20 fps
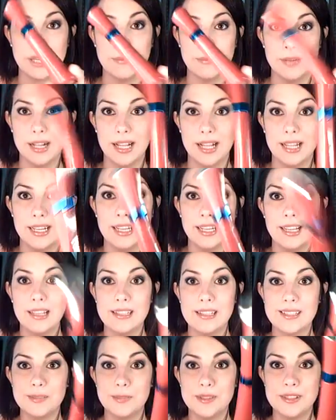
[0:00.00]
I'm not
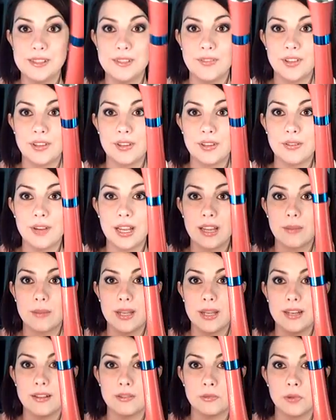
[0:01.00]
specifically
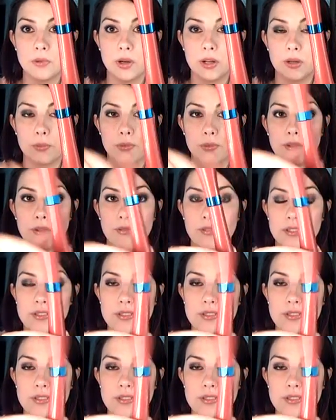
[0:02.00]
recommending the waterproof,